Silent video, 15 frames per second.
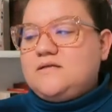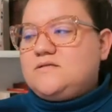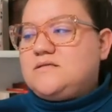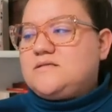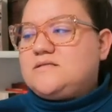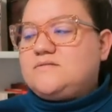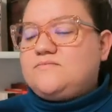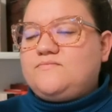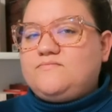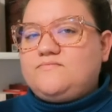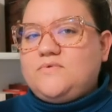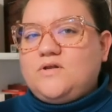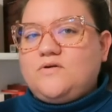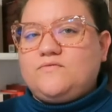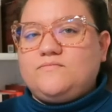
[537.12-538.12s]
just,
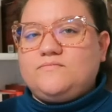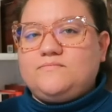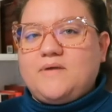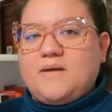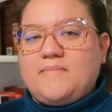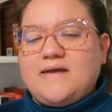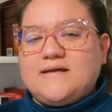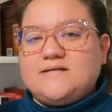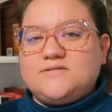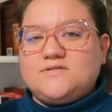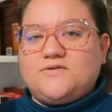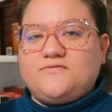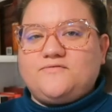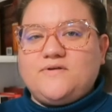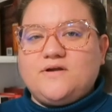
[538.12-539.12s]
abandons
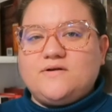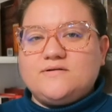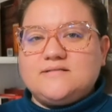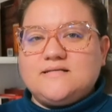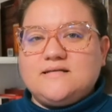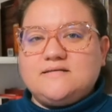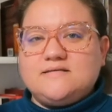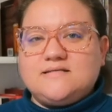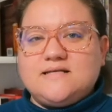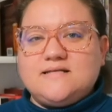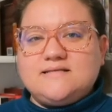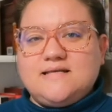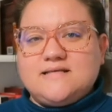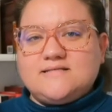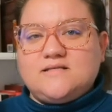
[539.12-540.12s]
her fears and
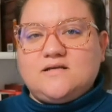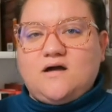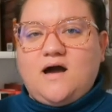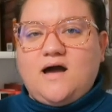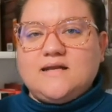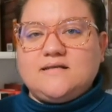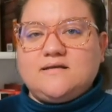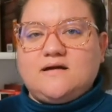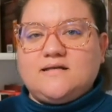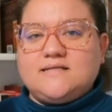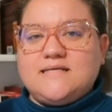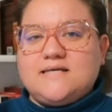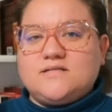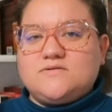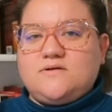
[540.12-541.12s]
says yes to God, and God
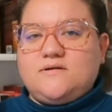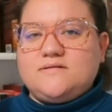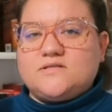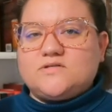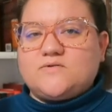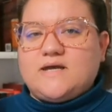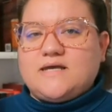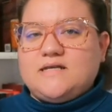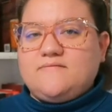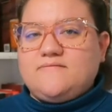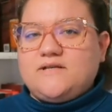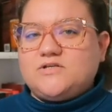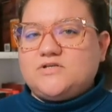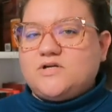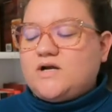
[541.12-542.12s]
takes her on this grand
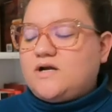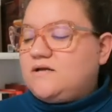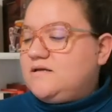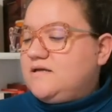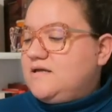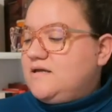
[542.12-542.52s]
adventure.